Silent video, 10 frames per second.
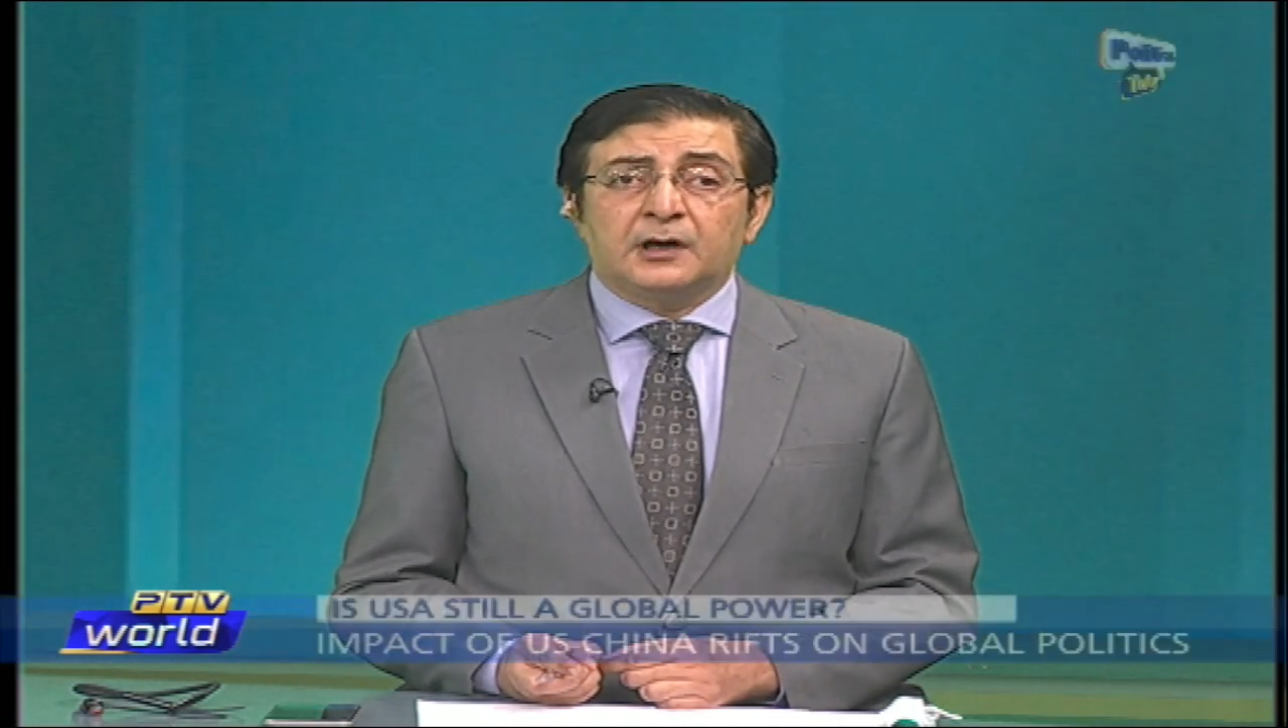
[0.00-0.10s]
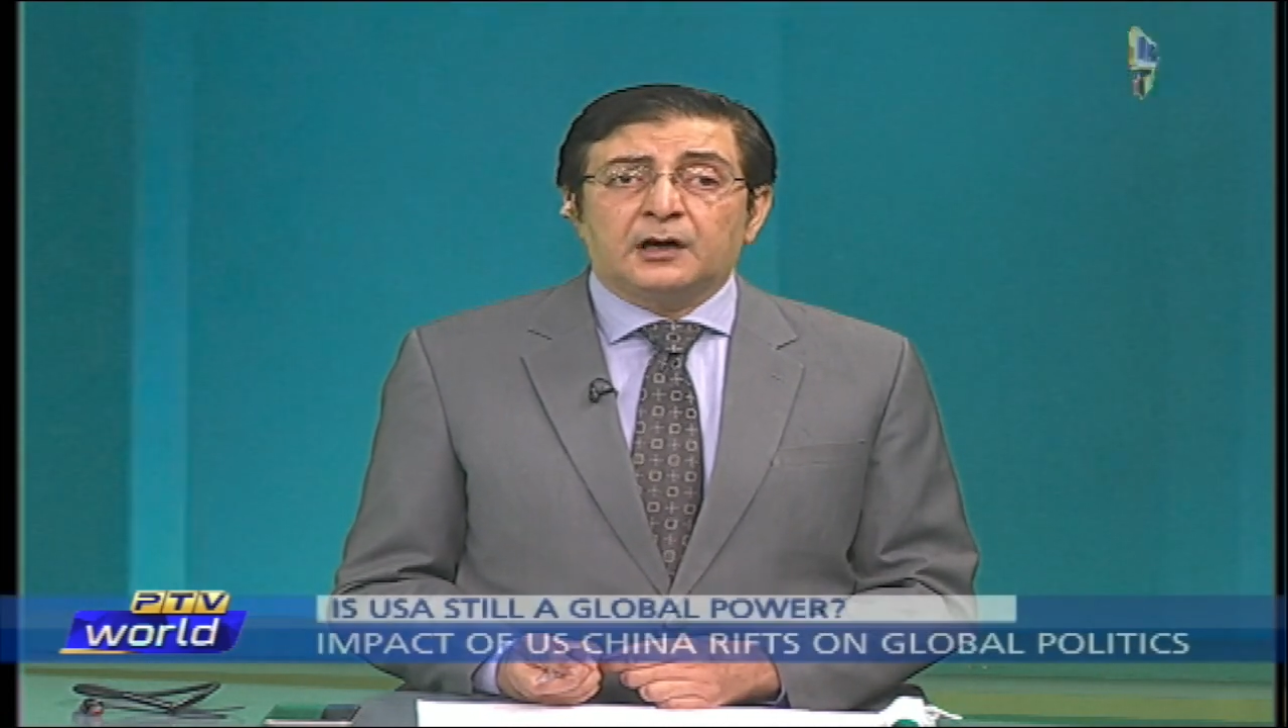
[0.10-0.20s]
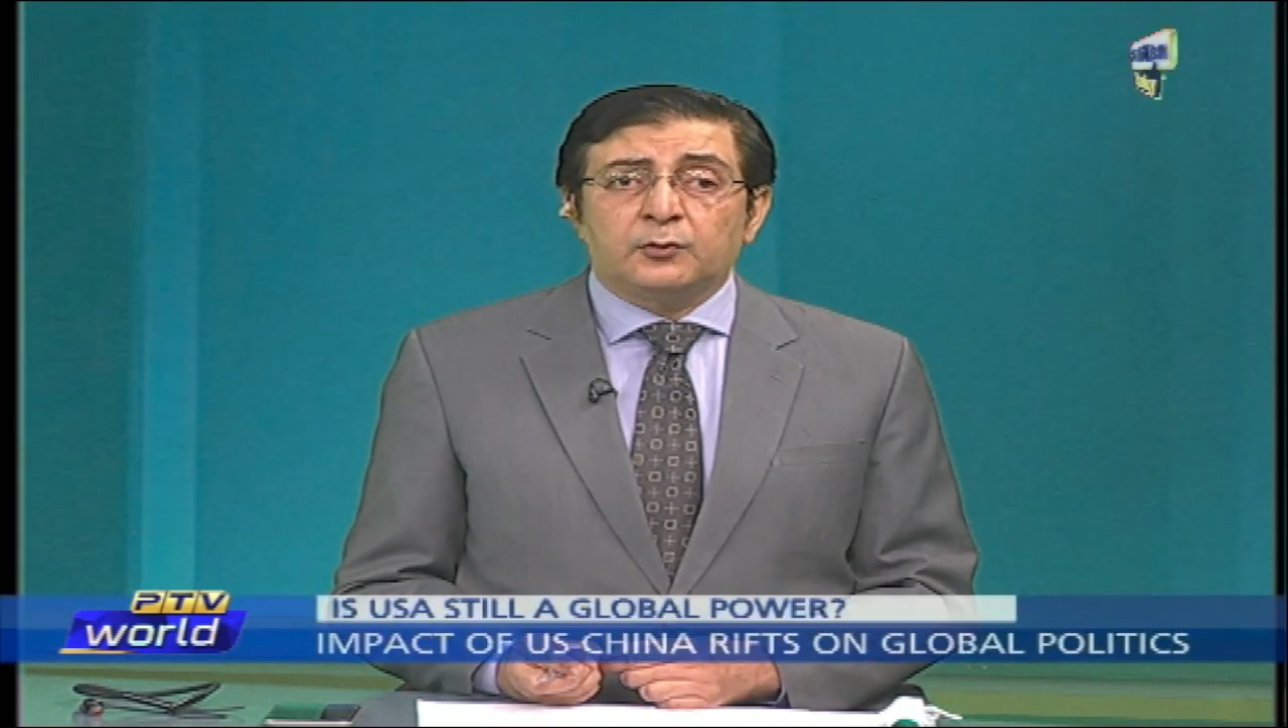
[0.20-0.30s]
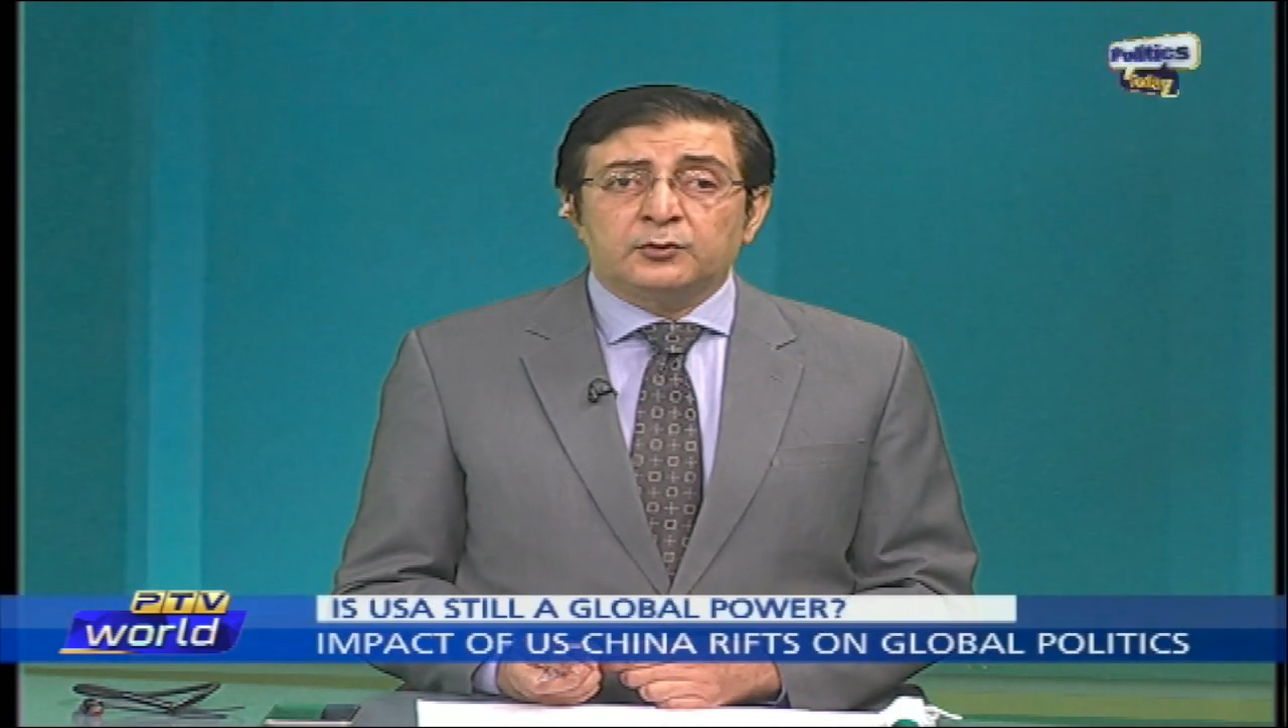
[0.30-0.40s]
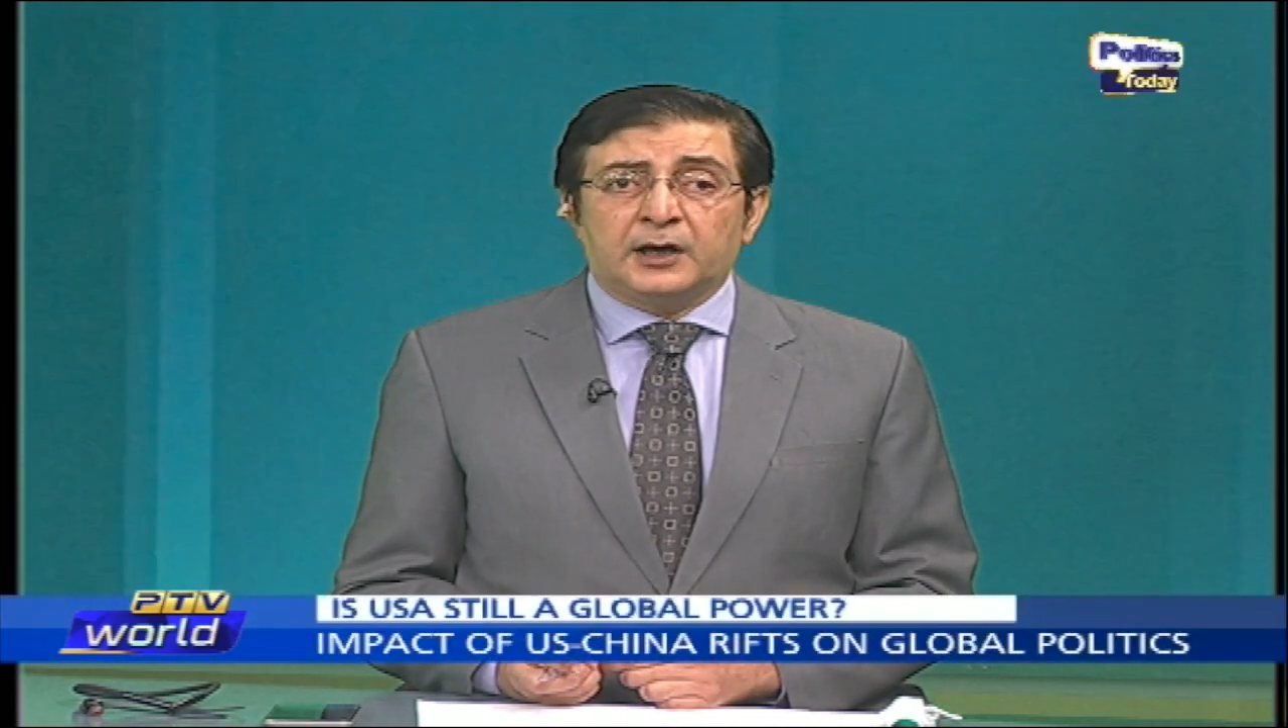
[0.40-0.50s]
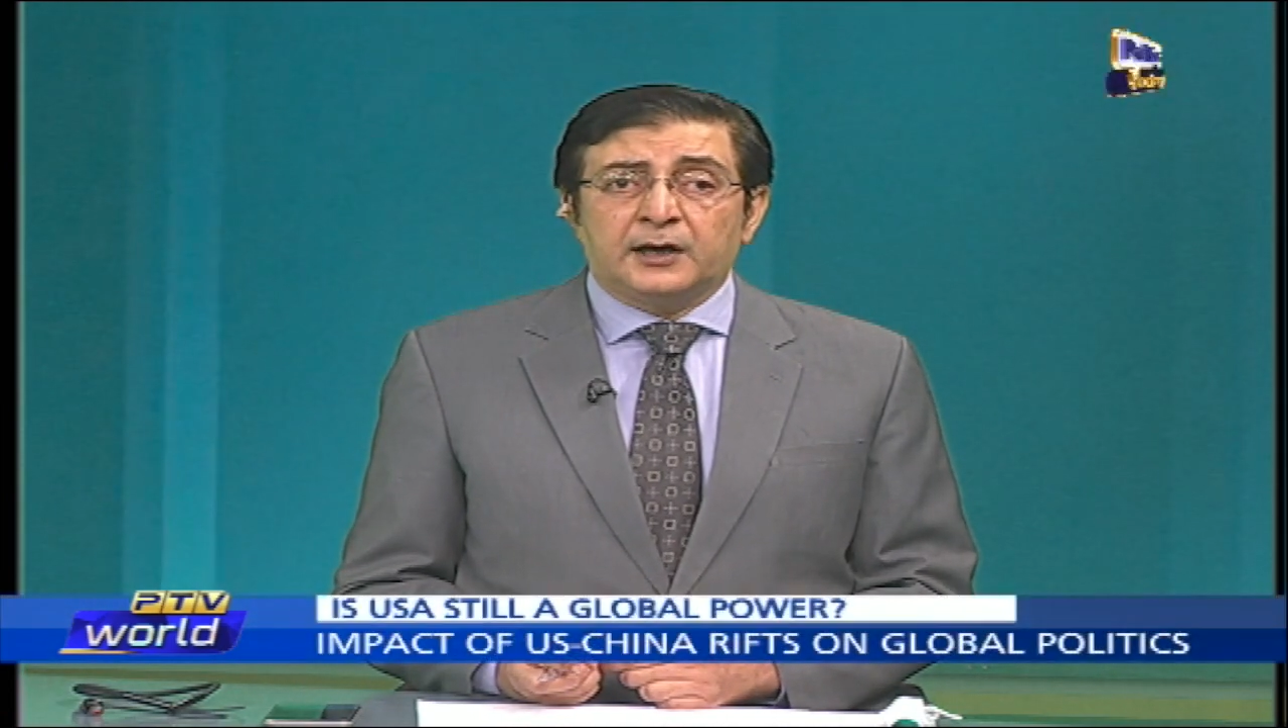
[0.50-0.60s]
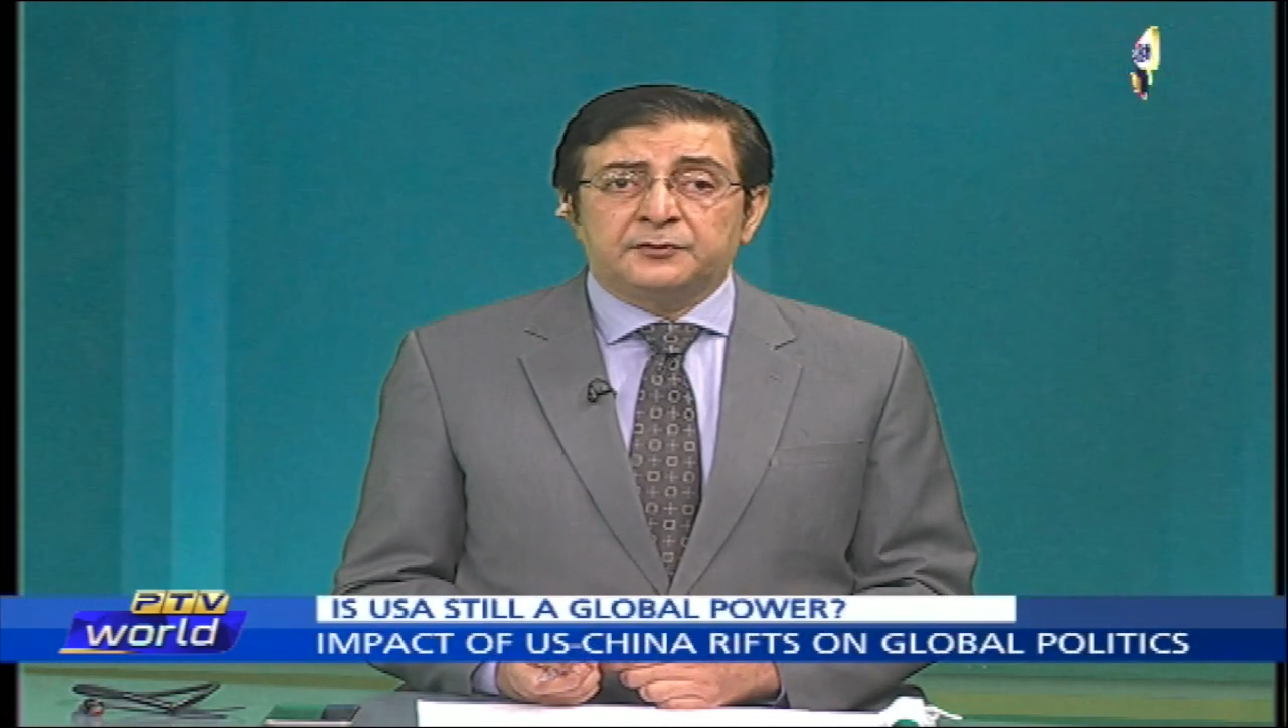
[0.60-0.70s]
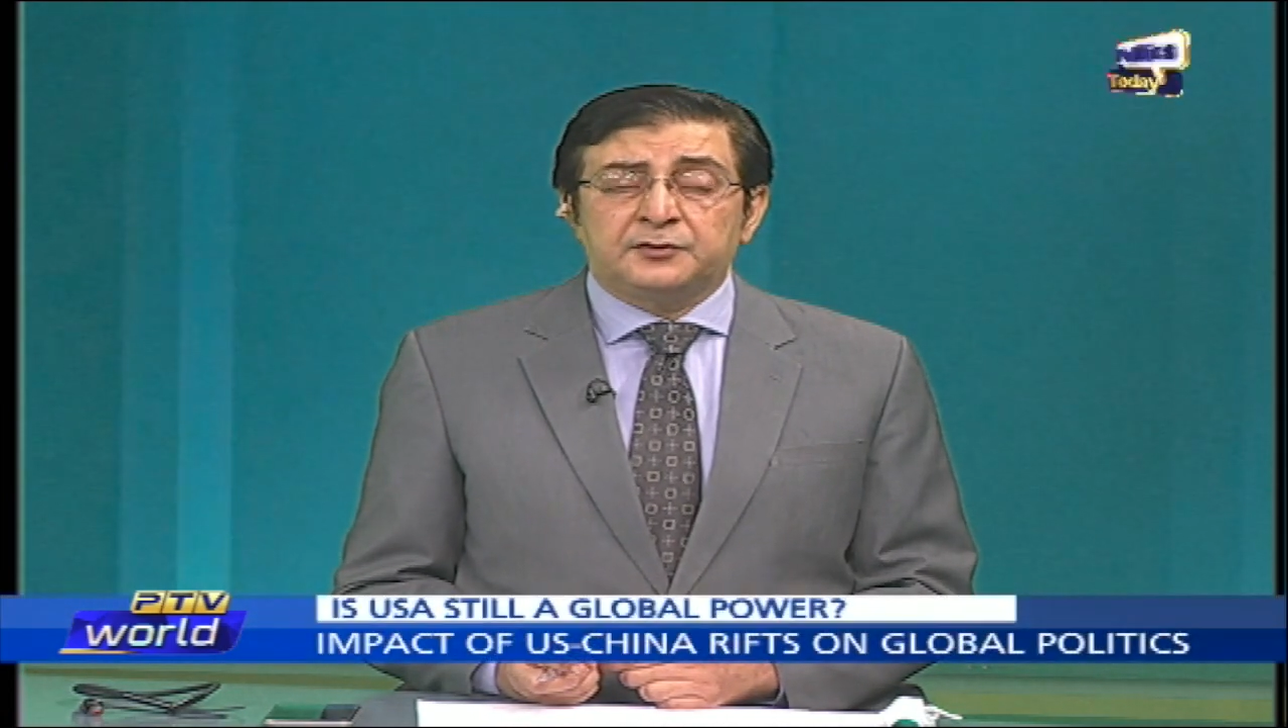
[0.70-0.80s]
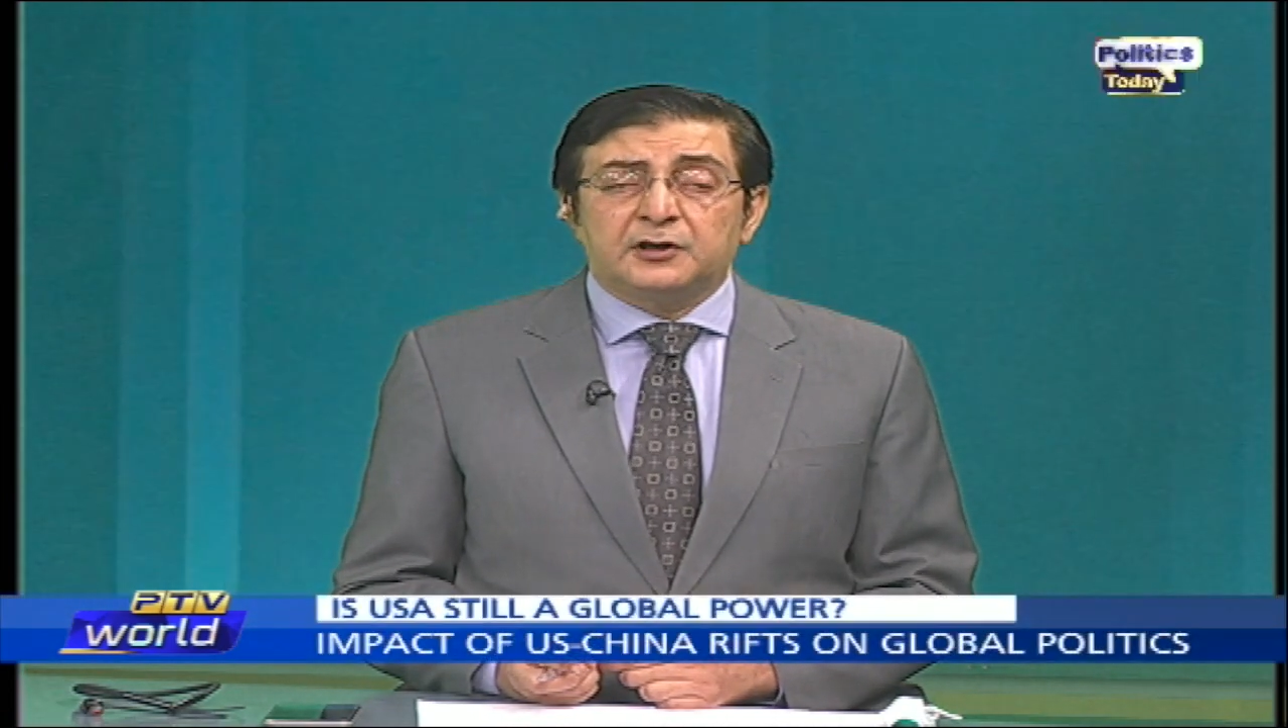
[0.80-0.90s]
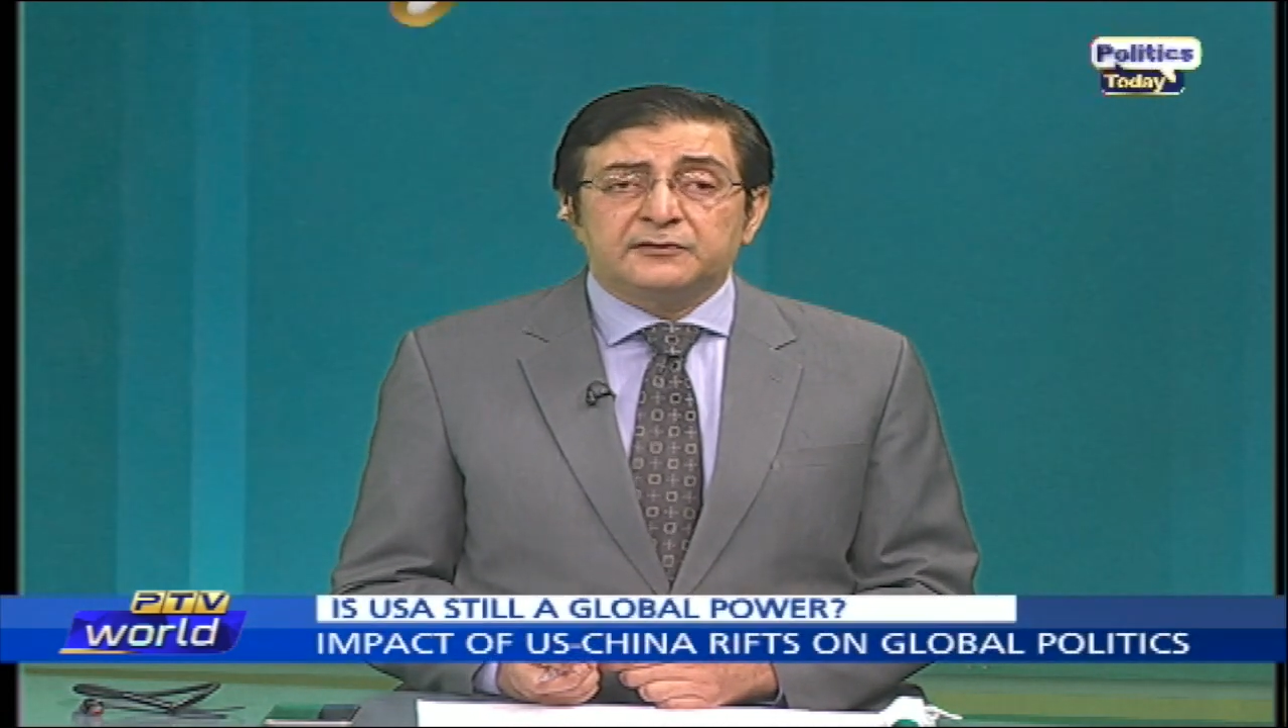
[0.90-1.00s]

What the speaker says: down and